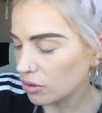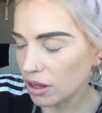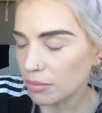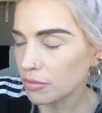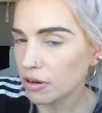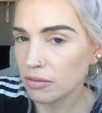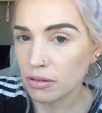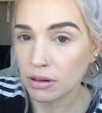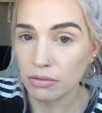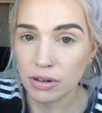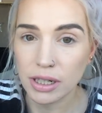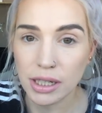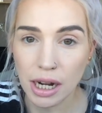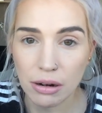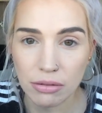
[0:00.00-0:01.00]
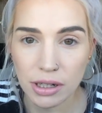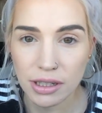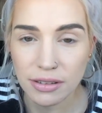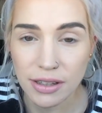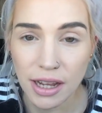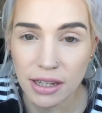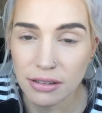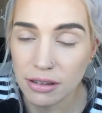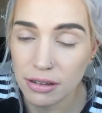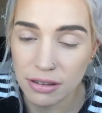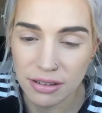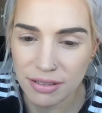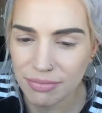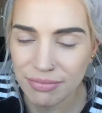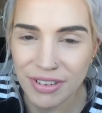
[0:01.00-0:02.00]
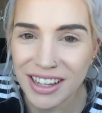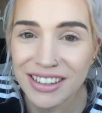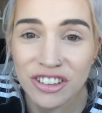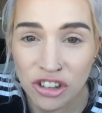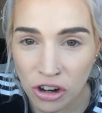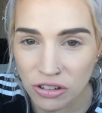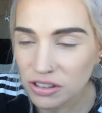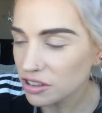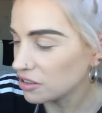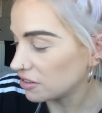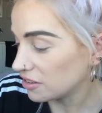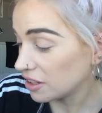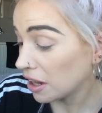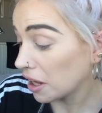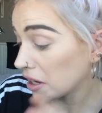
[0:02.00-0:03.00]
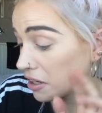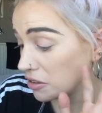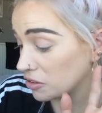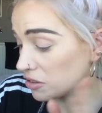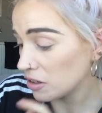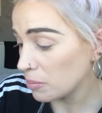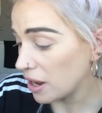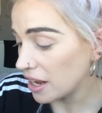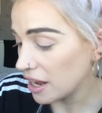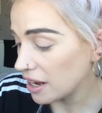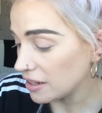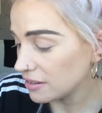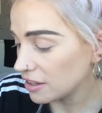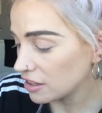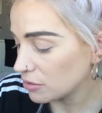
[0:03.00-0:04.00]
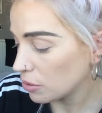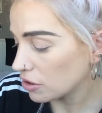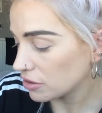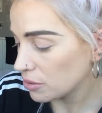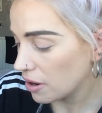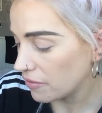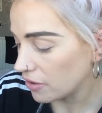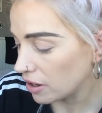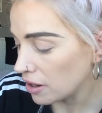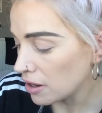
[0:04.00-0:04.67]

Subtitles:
Well, I'm not going to read out what it says because it's nonsense. Like, it doesn't make any sense whatsoever.